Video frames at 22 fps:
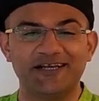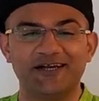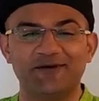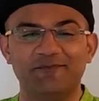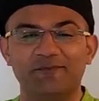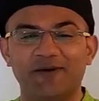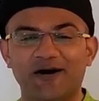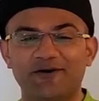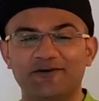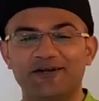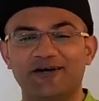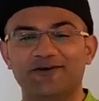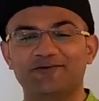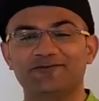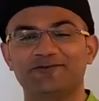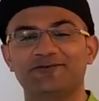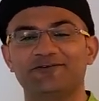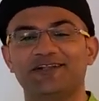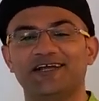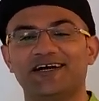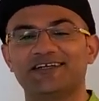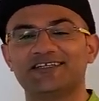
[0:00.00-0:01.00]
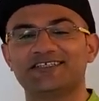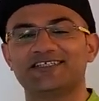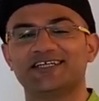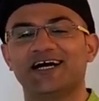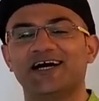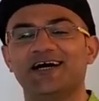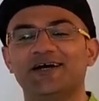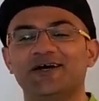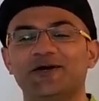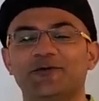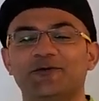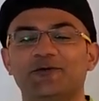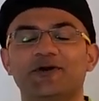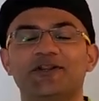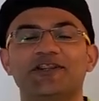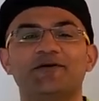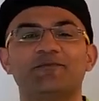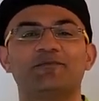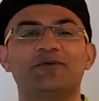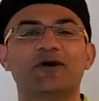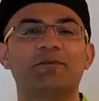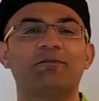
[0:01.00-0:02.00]
bow down to Daksha were
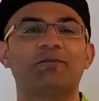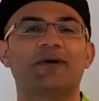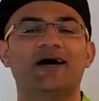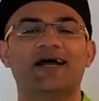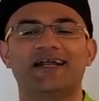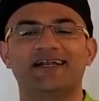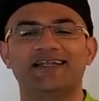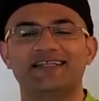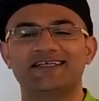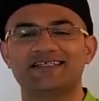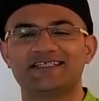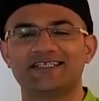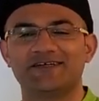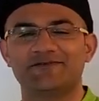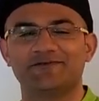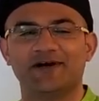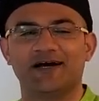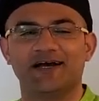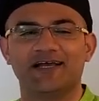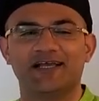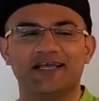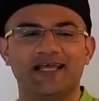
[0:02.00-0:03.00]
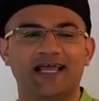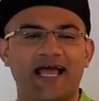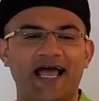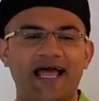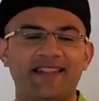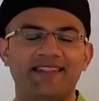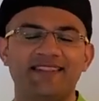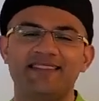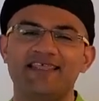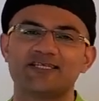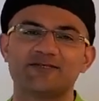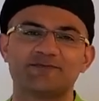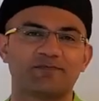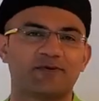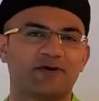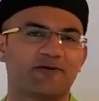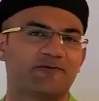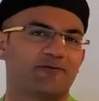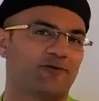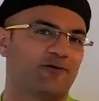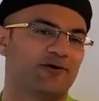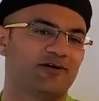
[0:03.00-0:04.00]
the Brahma and the Shiva, and this
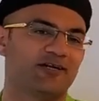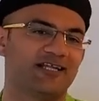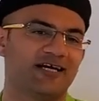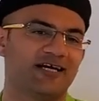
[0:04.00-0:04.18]
provoked